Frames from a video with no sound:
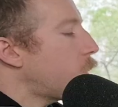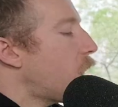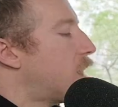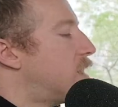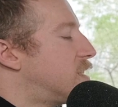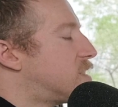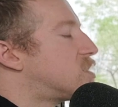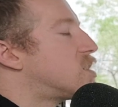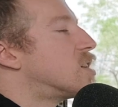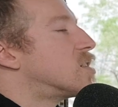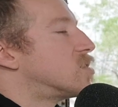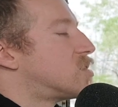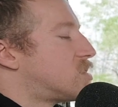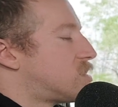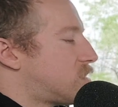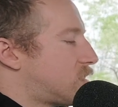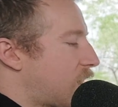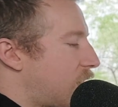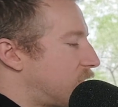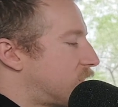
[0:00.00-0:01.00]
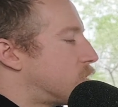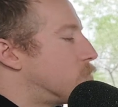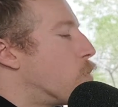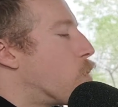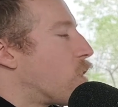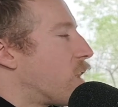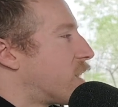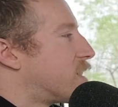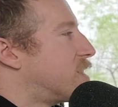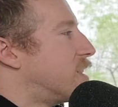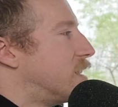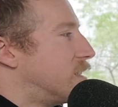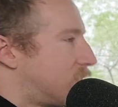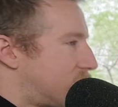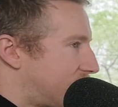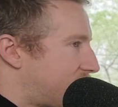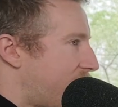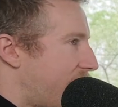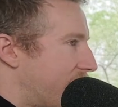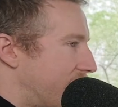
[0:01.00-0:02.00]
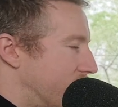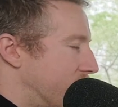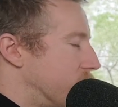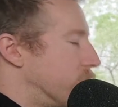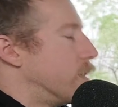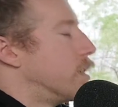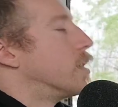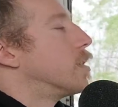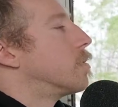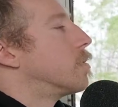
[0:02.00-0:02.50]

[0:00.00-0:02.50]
This does taste more like the standard.